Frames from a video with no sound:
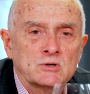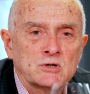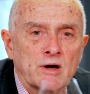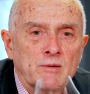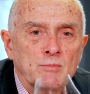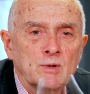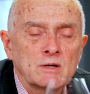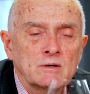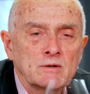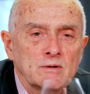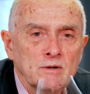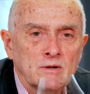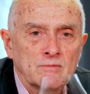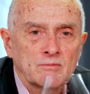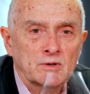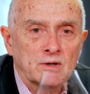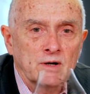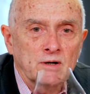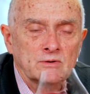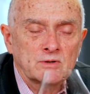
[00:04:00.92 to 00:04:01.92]
jammy,
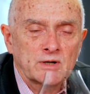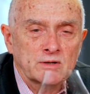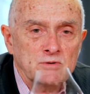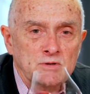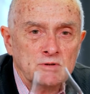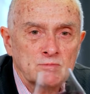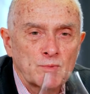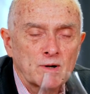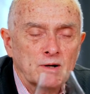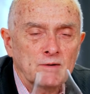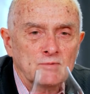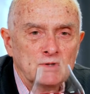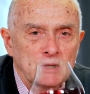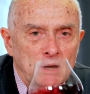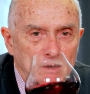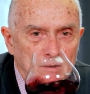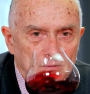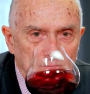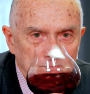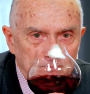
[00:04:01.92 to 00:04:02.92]
even though it doesn't smell of
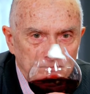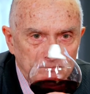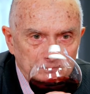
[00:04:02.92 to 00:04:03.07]
jam.